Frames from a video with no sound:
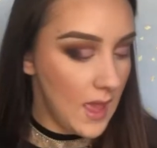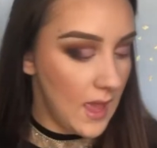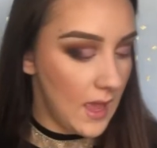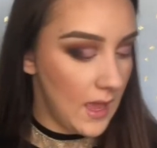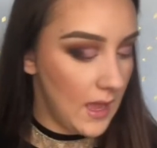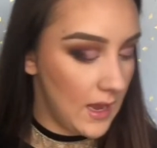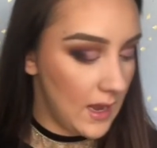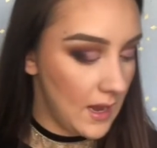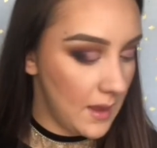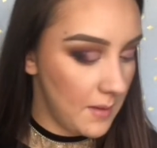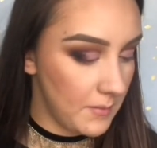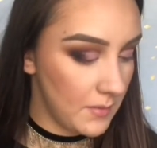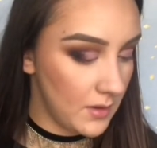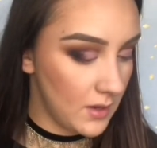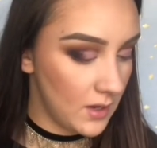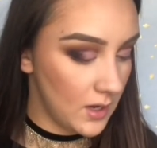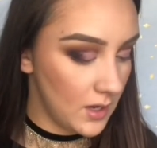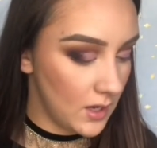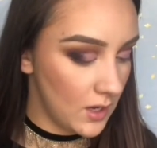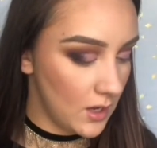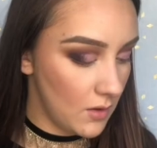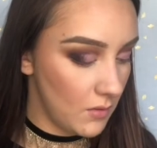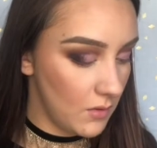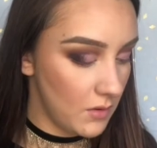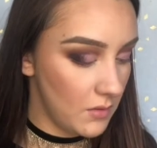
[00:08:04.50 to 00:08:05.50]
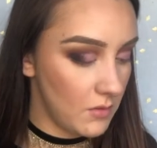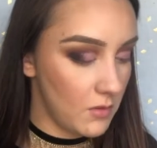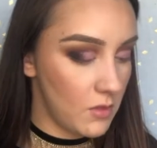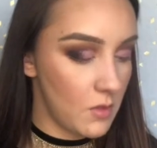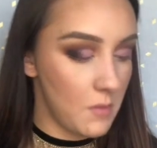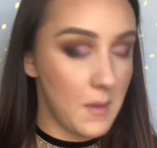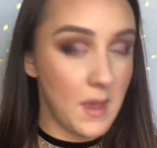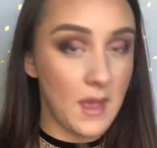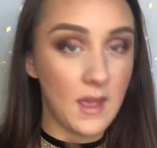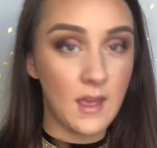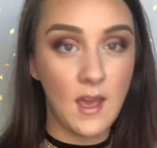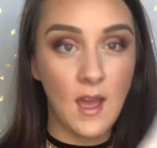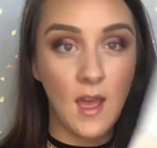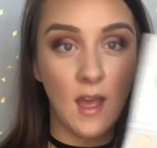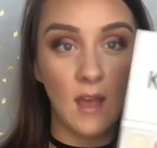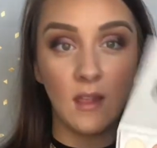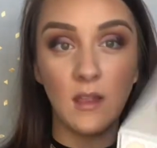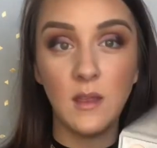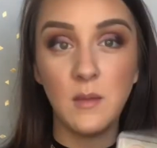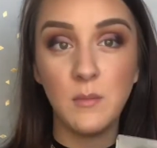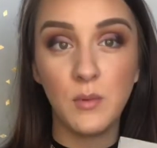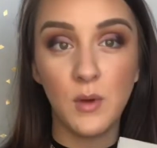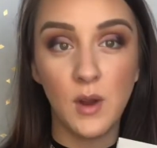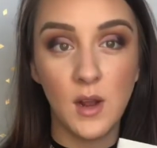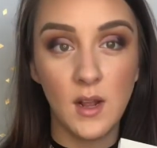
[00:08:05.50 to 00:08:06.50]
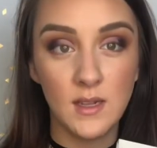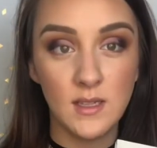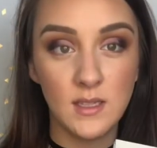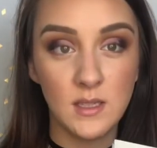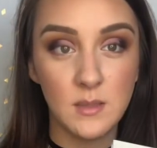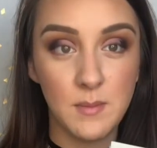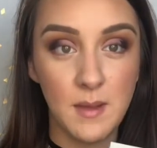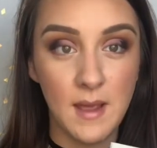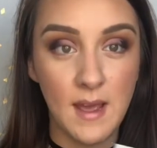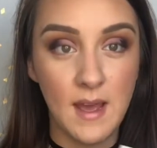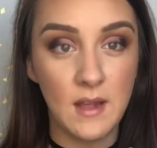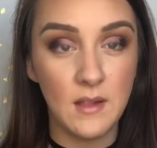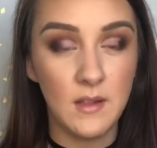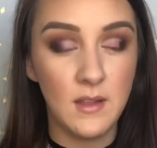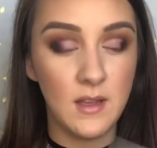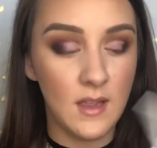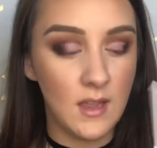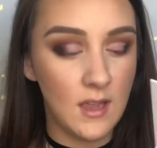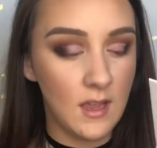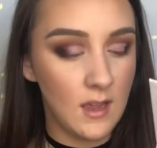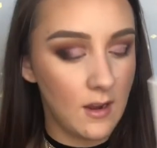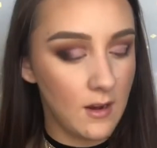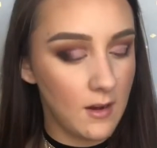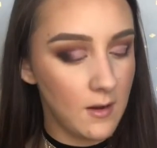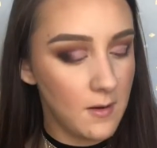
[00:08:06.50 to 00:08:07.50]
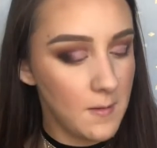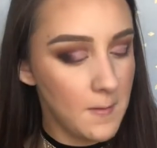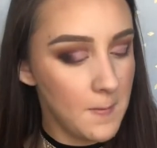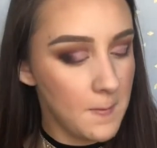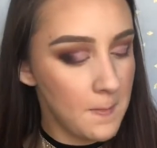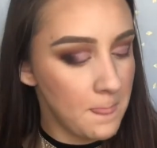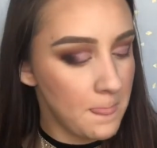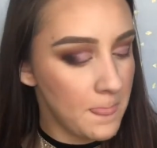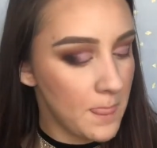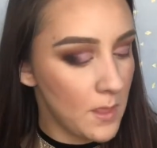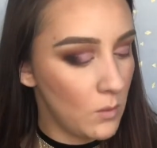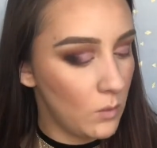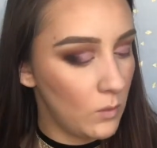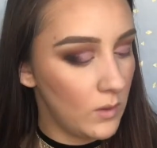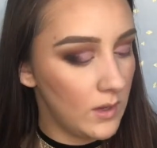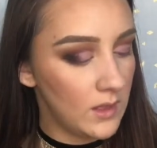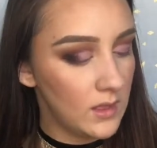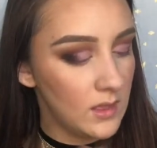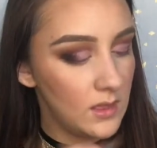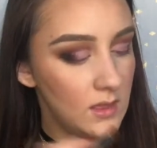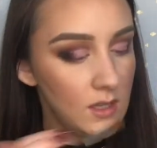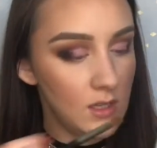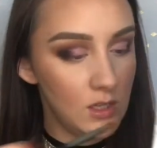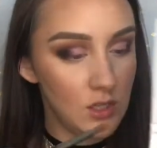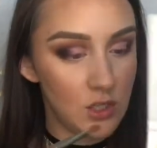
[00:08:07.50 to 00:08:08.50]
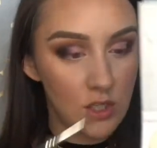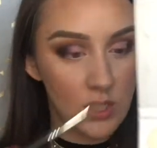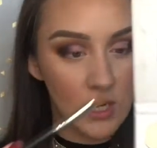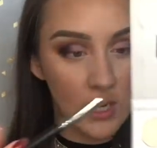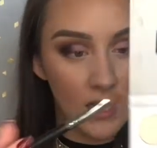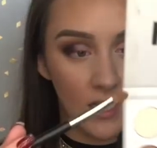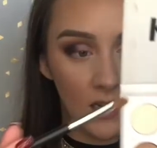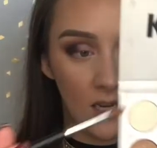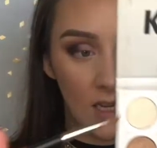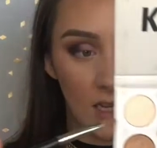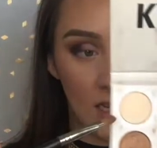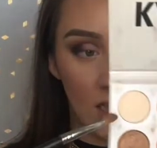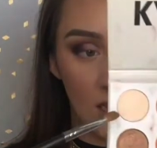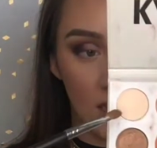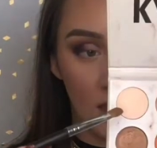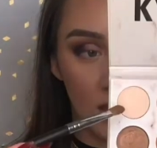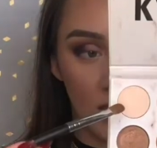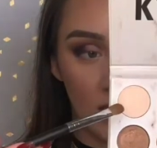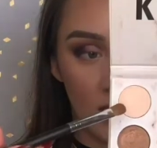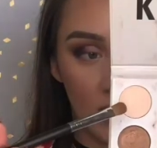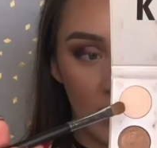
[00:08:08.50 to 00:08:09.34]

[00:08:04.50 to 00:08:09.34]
and I'm gonna go in with my Kylie Bronze palette here with the shade in